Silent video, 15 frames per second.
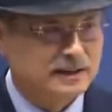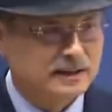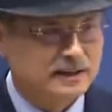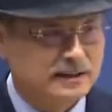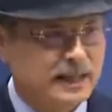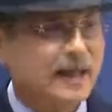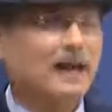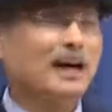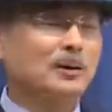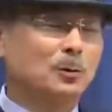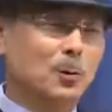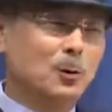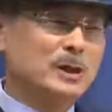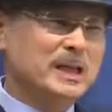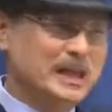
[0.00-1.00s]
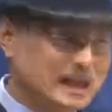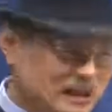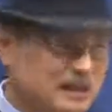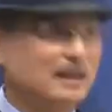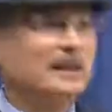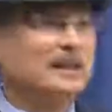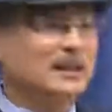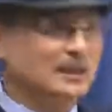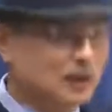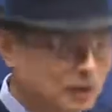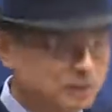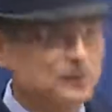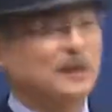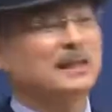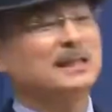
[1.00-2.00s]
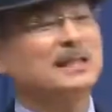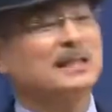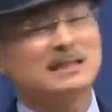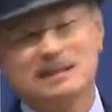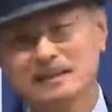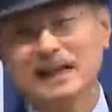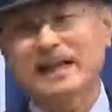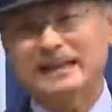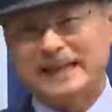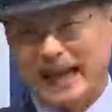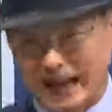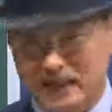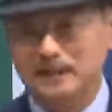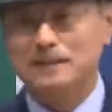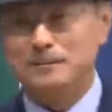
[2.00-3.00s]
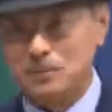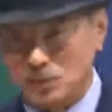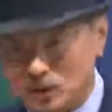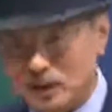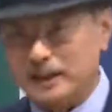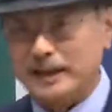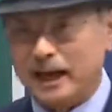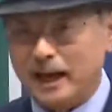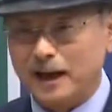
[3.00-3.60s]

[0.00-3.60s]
We use these goods regardless of economic conditions.